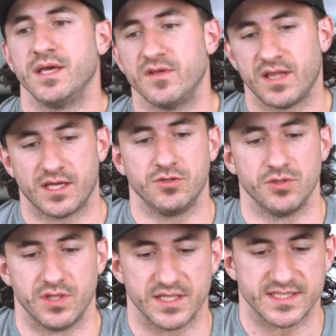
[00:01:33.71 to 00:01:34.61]
given that you
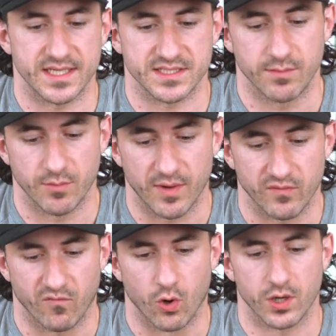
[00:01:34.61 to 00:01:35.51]
do the exact same
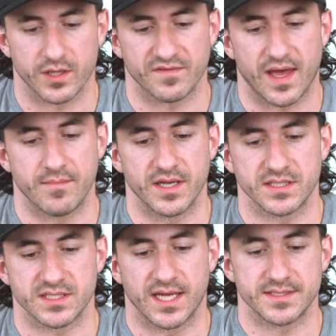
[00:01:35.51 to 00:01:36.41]
amount of work, if that
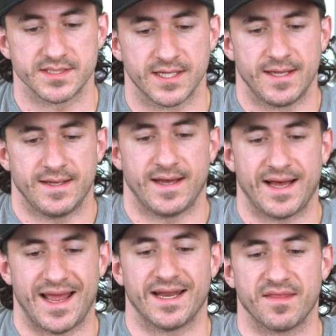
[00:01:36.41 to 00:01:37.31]
makes sense. Uh,
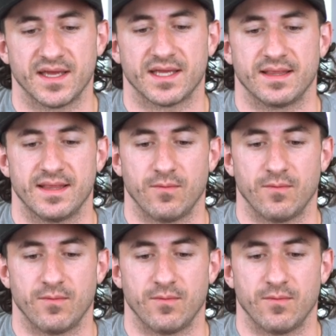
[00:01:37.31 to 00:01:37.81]
and I think